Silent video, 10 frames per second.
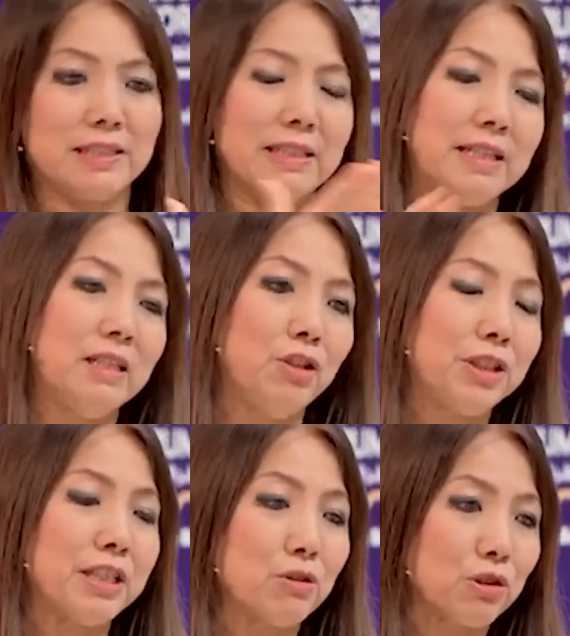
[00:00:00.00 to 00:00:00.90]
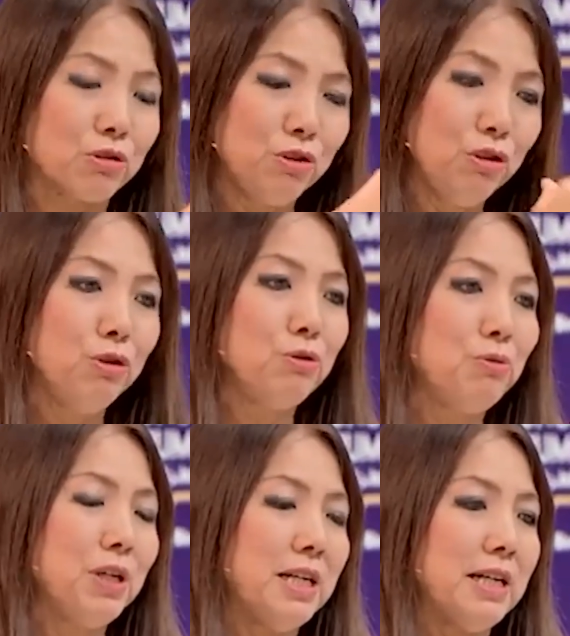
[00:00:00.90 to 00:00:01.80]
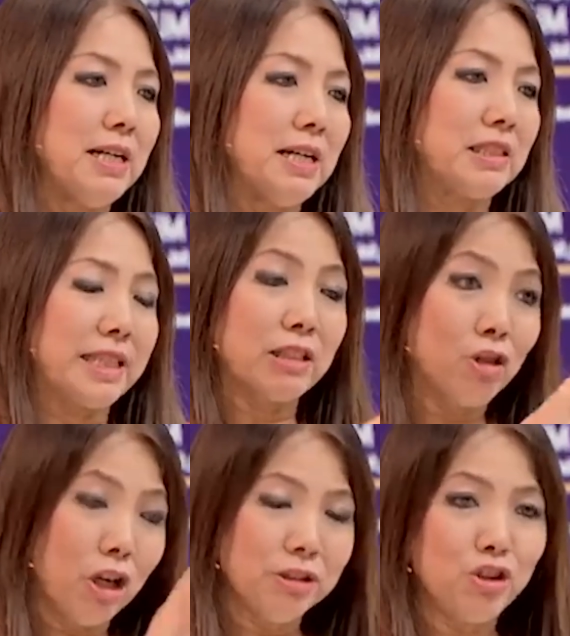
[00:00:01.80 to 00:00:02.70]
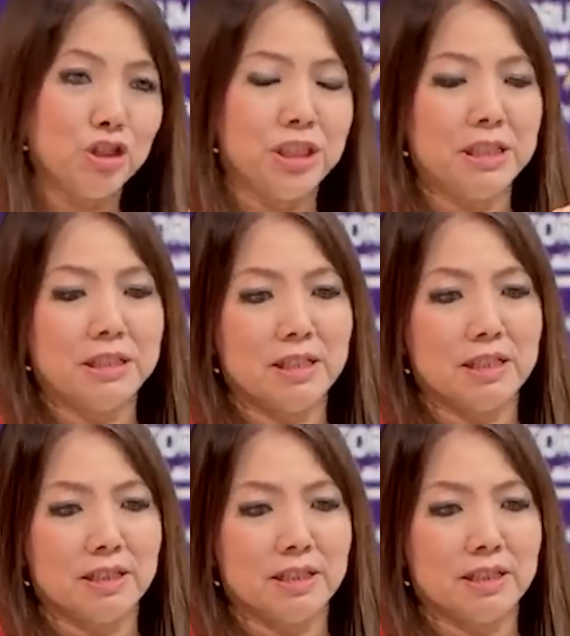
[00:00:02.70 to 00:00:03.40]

and look at also new technology,